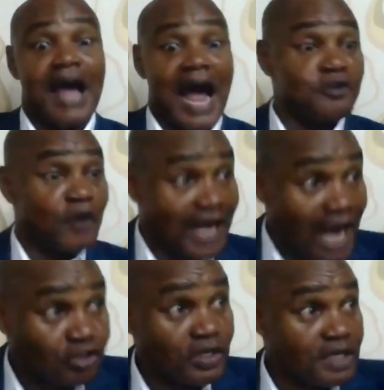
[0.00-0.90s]
And you can
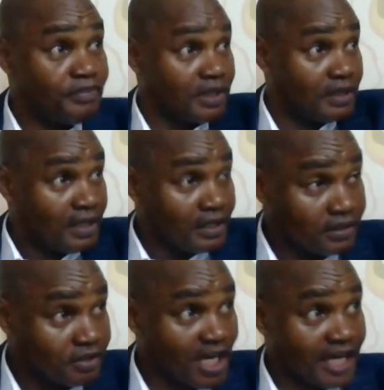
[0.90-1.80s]
actually be
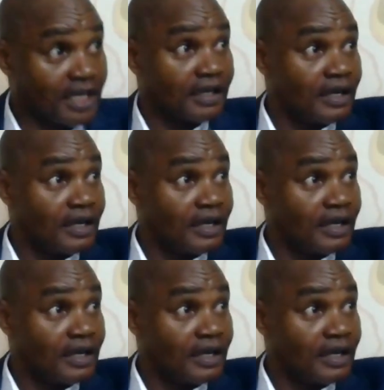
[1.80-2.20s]
checking.